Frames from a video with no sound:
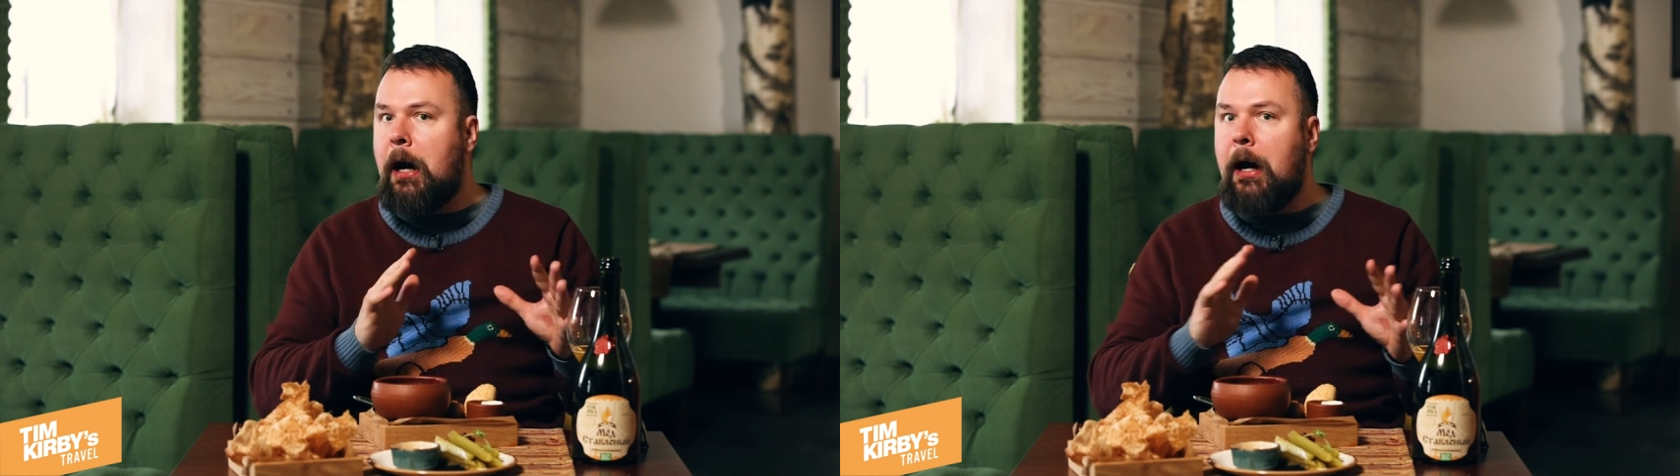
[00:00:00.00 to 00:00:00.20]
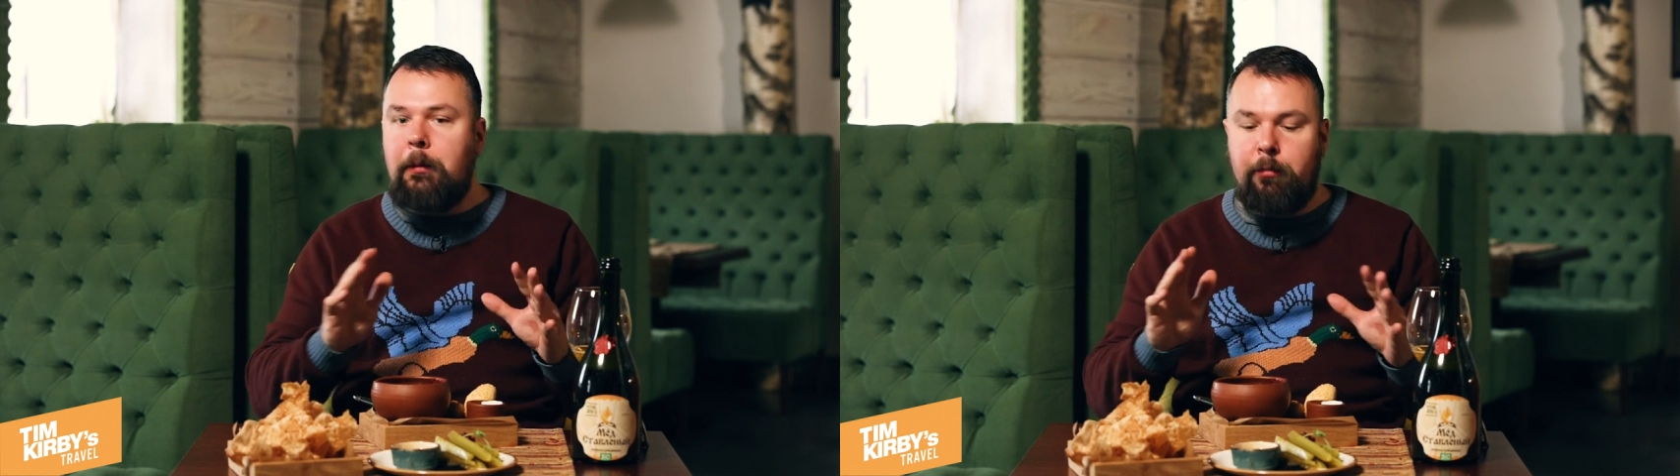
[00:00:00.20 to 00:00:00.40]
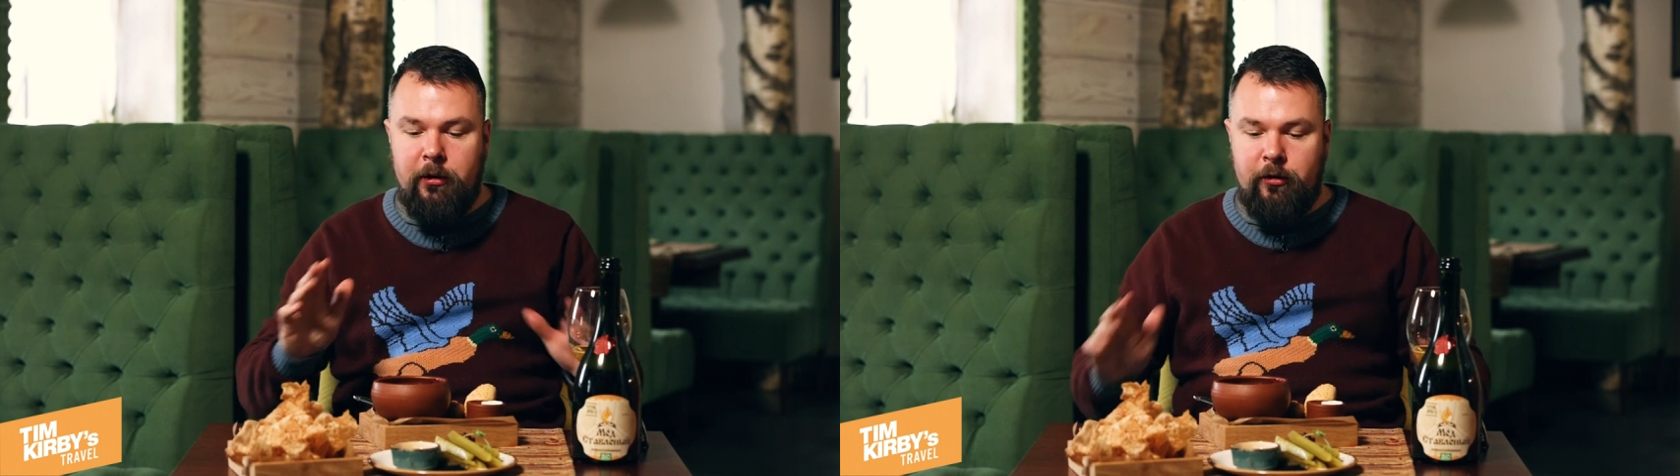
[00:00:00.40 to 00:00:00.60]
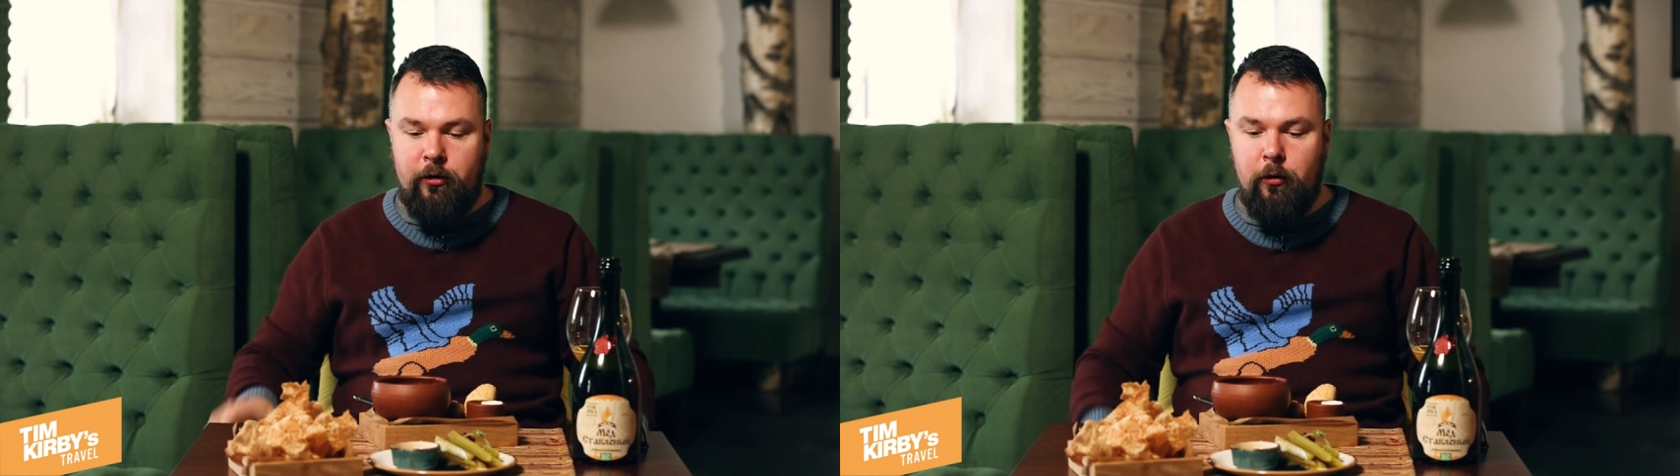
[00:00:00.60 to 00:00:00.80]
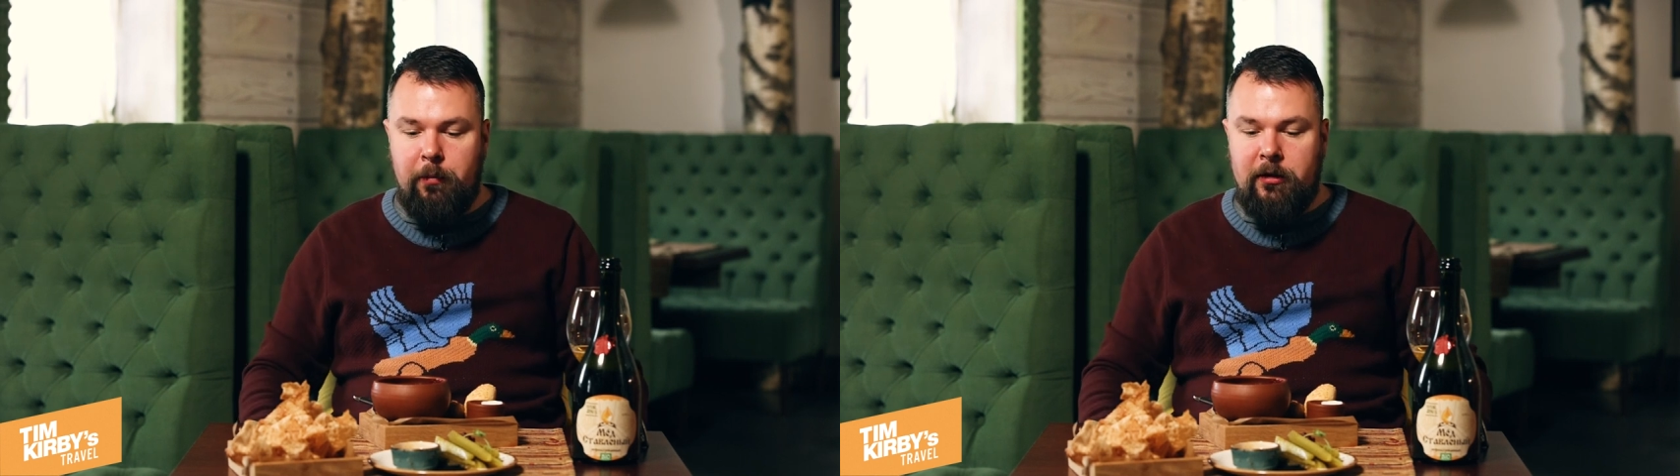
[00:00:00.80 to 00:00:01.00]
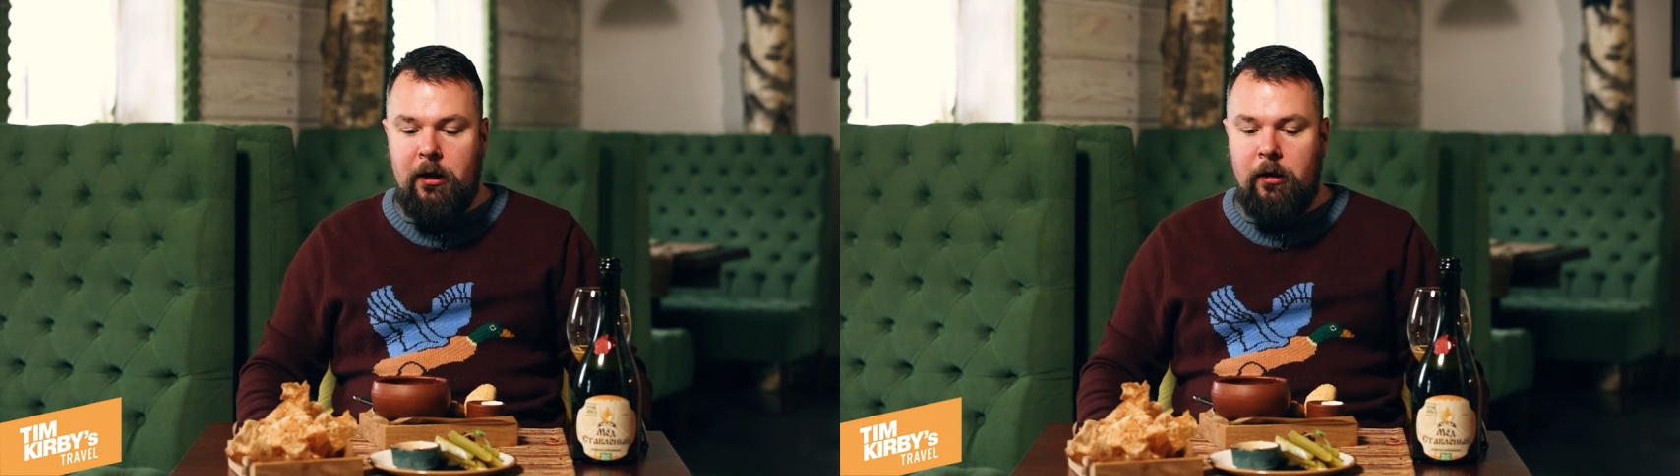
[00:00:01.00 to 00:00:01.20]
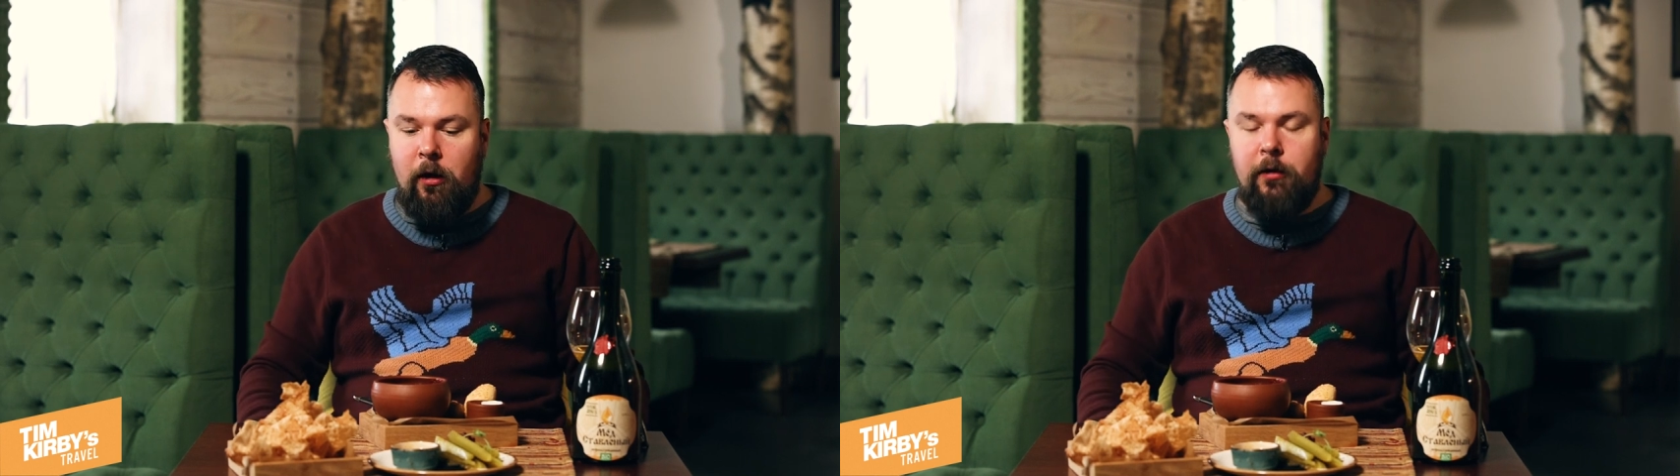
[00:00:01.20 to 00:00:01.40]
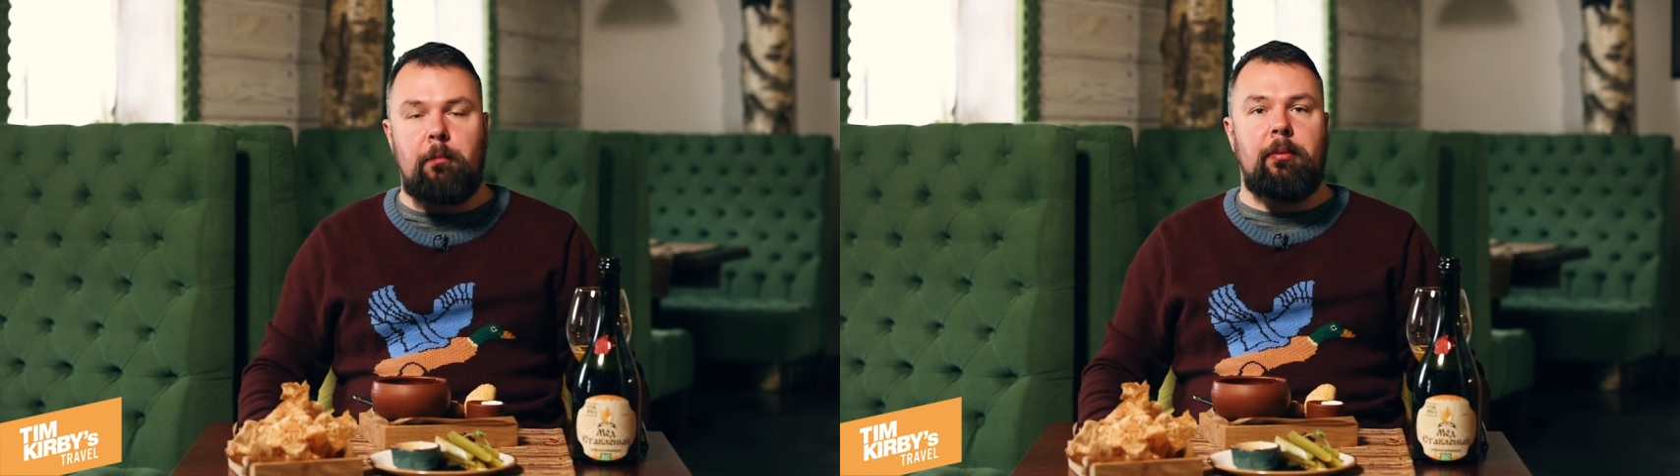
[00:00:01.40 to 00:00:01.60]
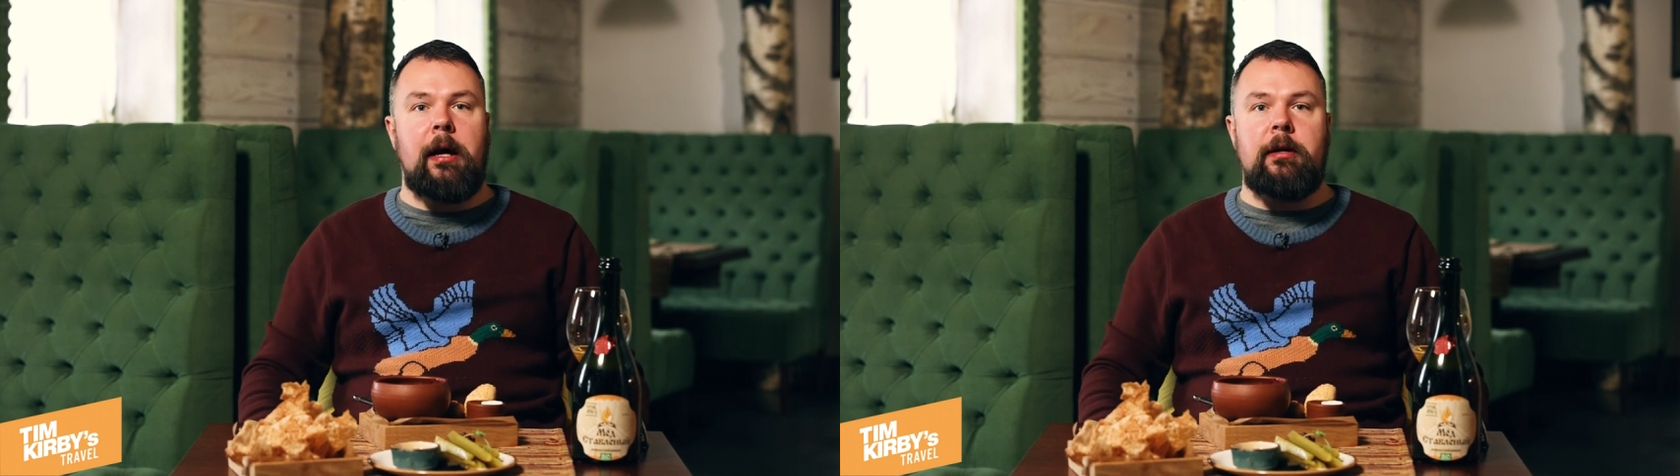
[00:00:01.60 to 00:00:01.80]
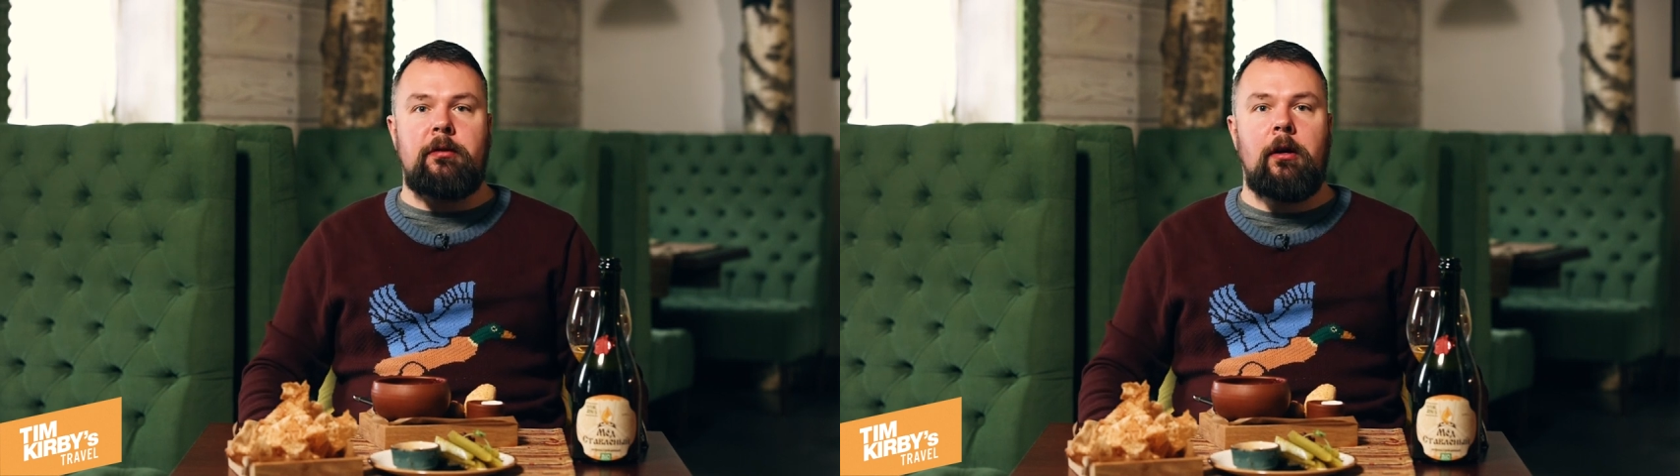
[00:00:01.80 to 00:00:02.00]
hybrid soup. It's kind of hard to
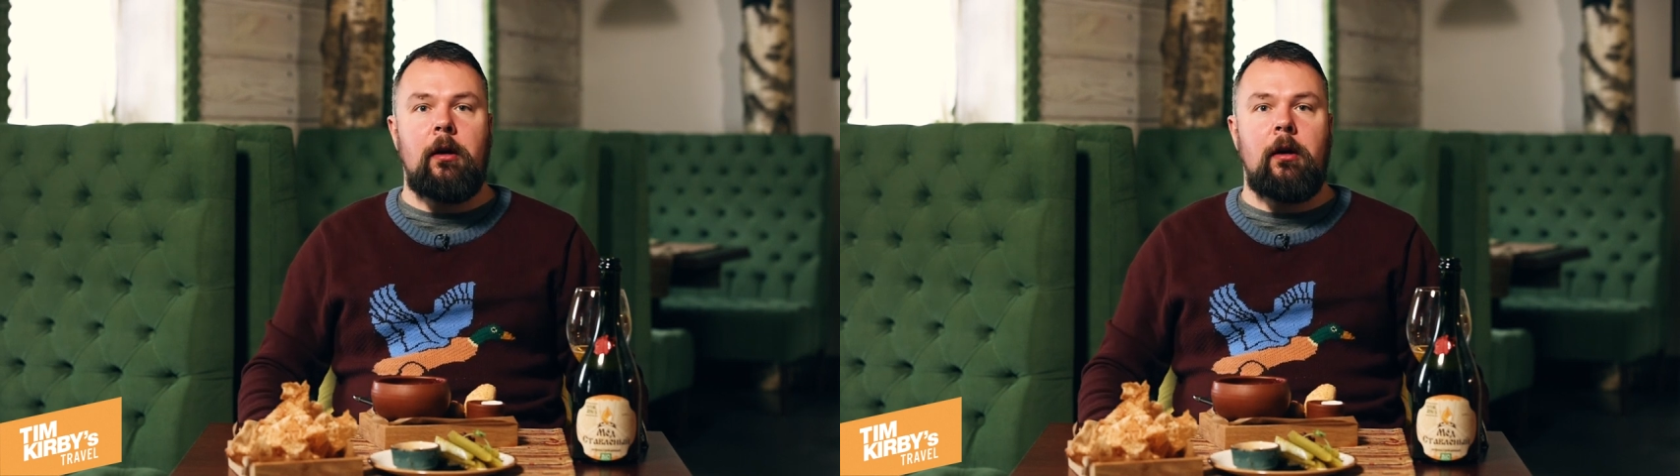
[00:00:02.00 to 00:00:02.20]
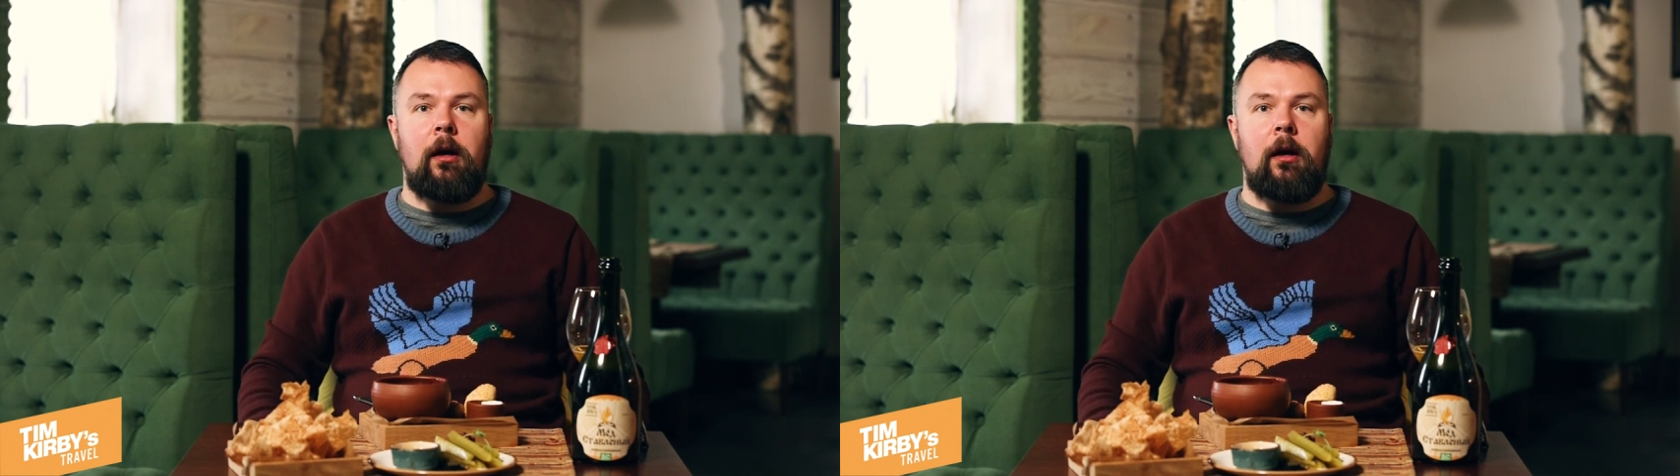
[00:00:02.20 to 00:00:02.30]
place.